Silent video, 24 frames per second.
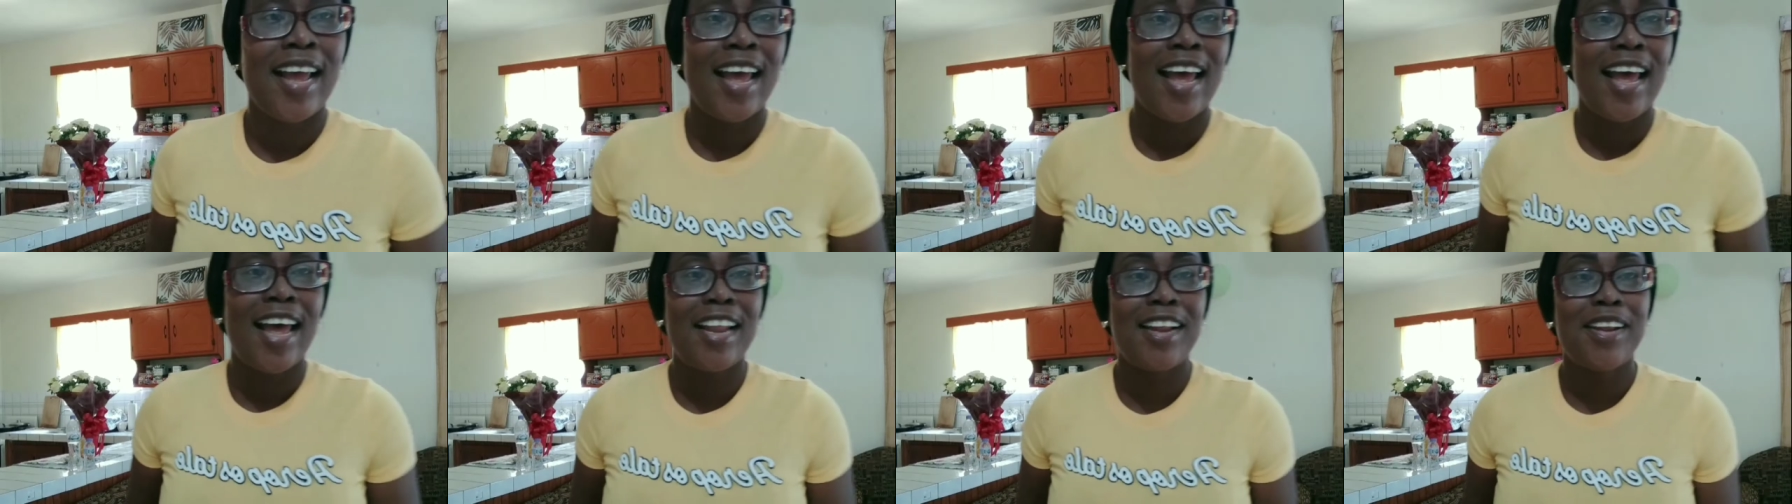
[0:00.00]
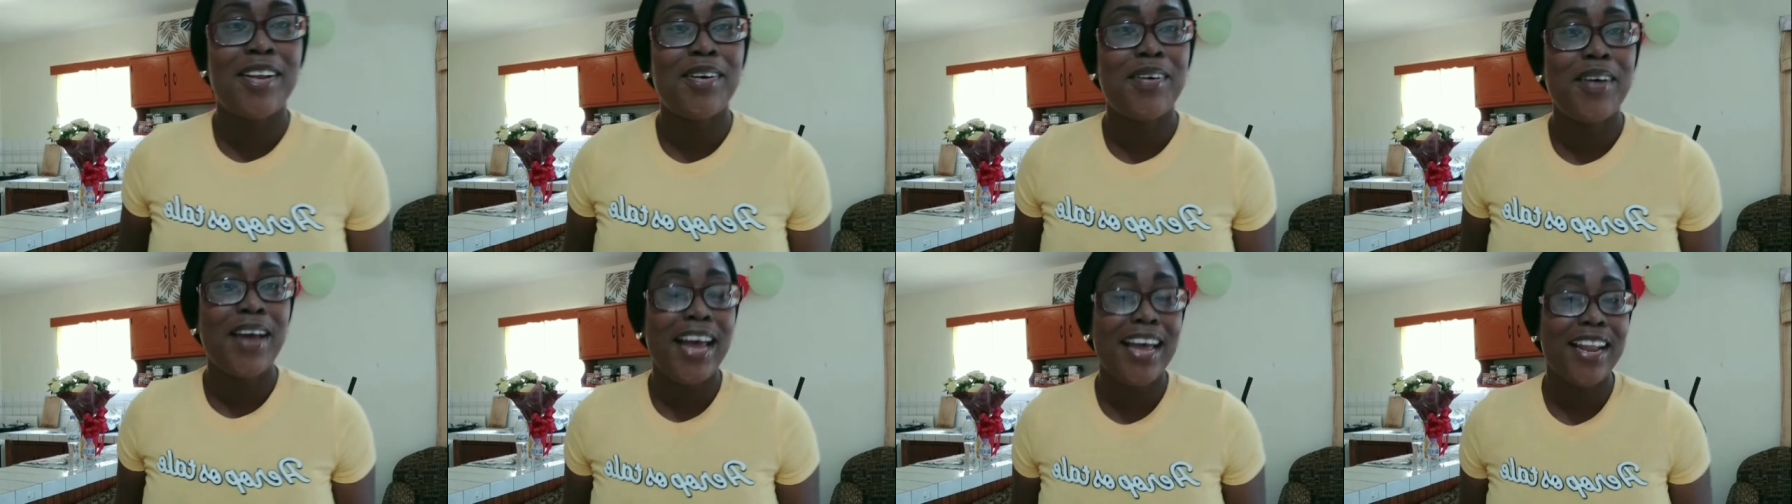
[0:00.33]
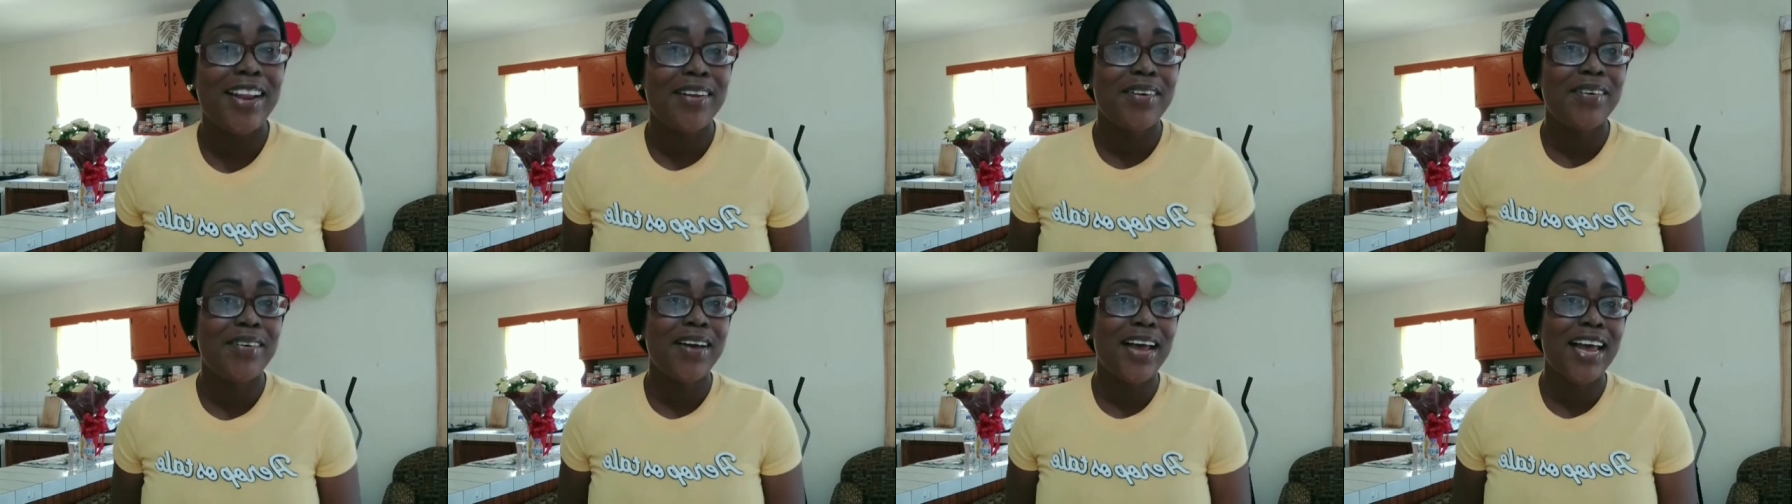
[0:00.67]
hello
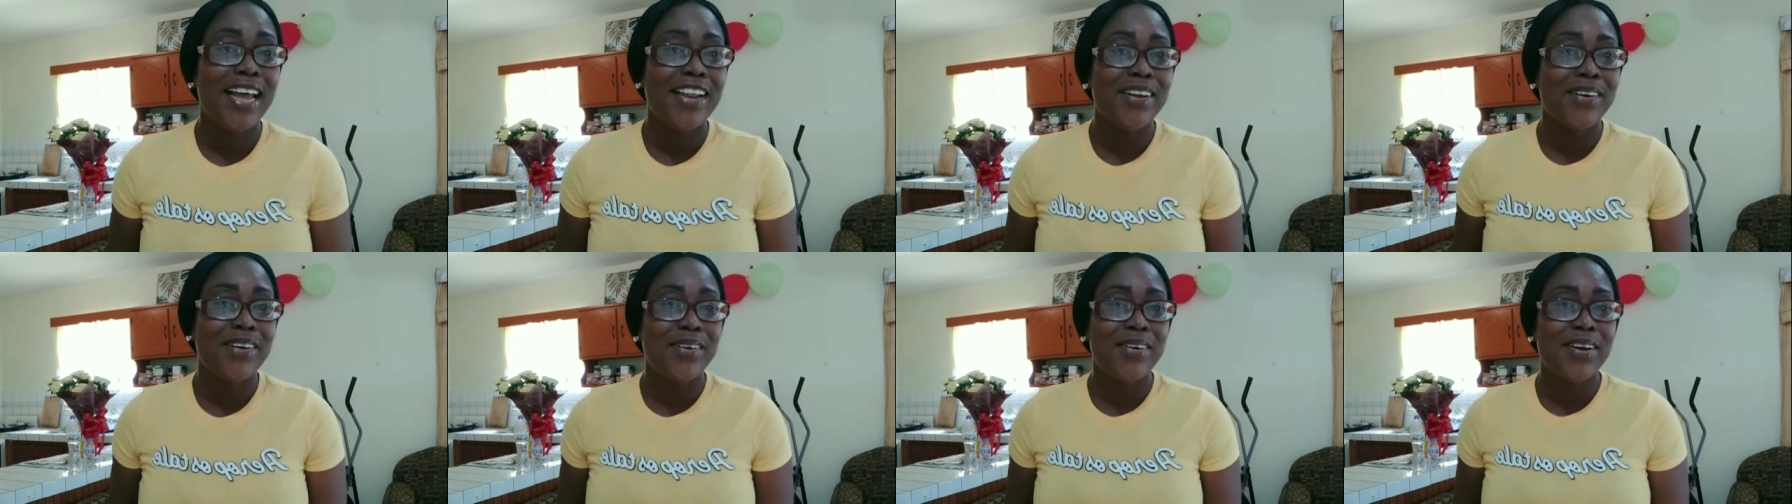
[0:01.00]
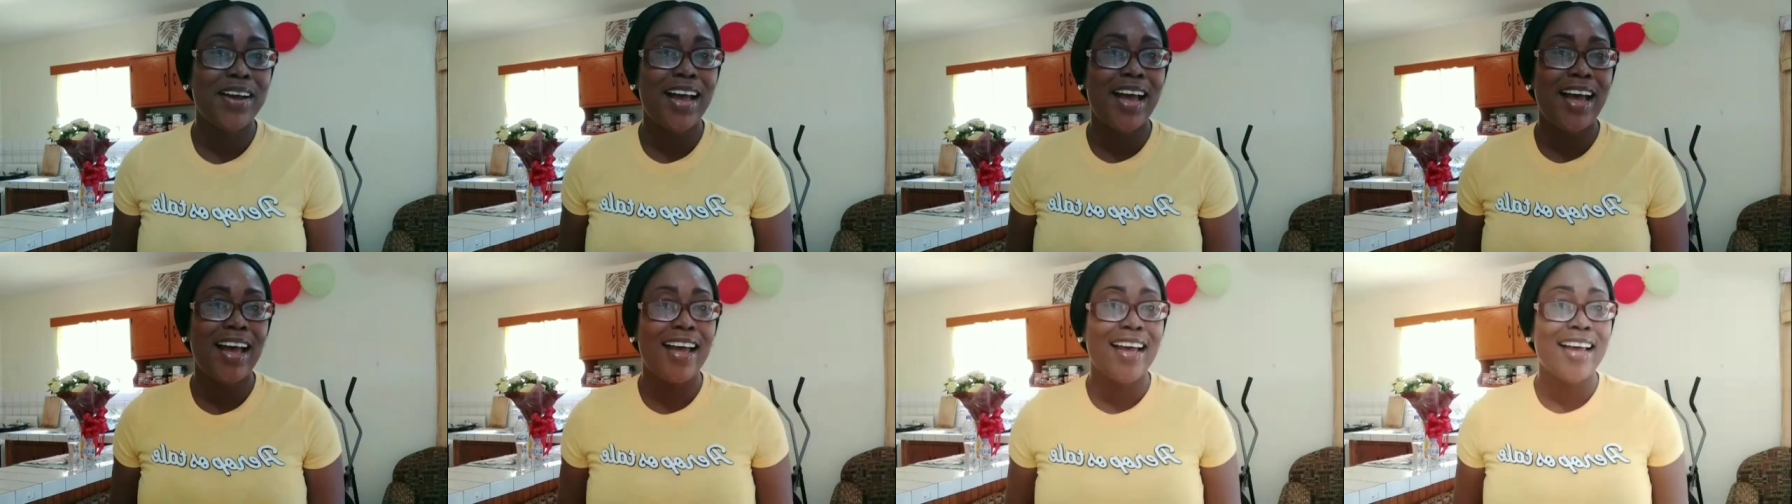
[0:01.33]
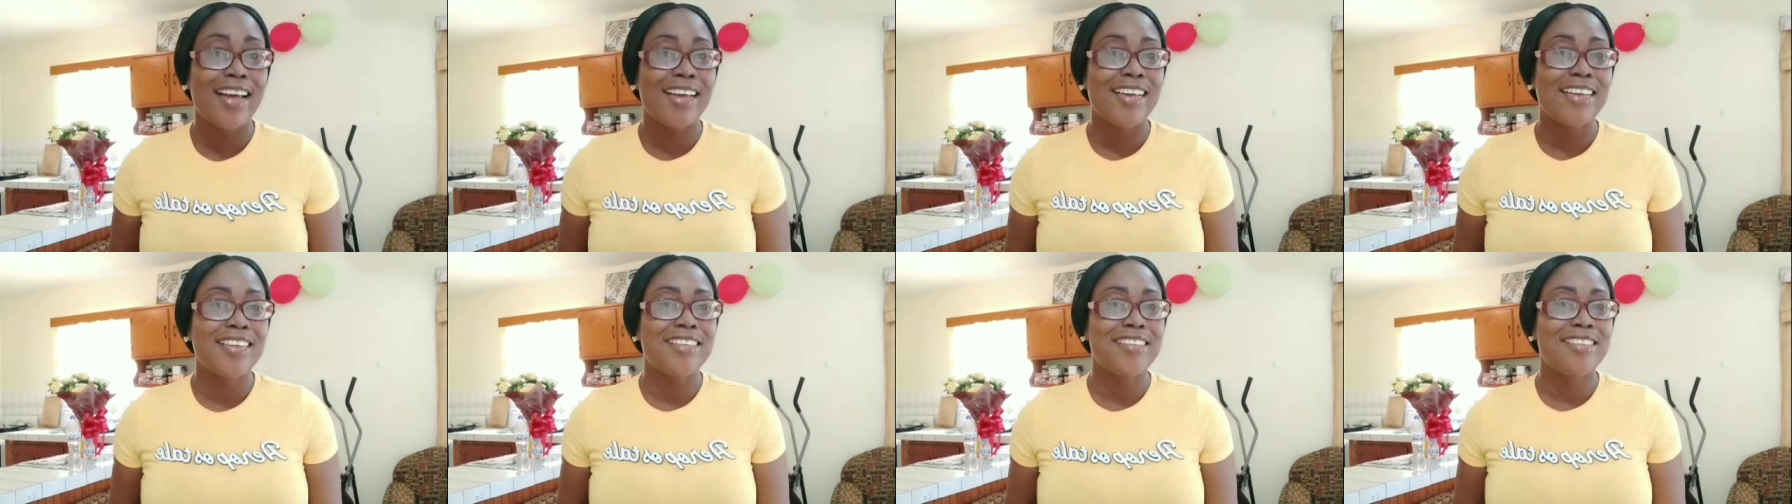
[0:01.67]
hello hello
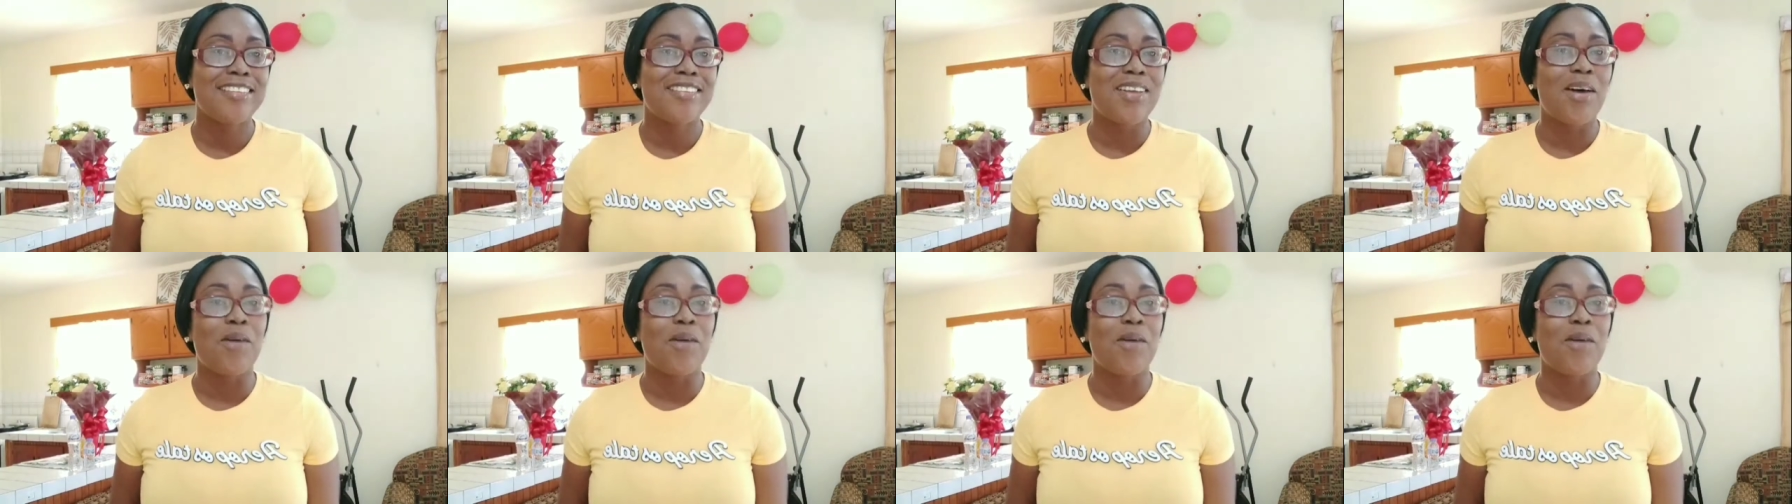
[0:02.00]
guys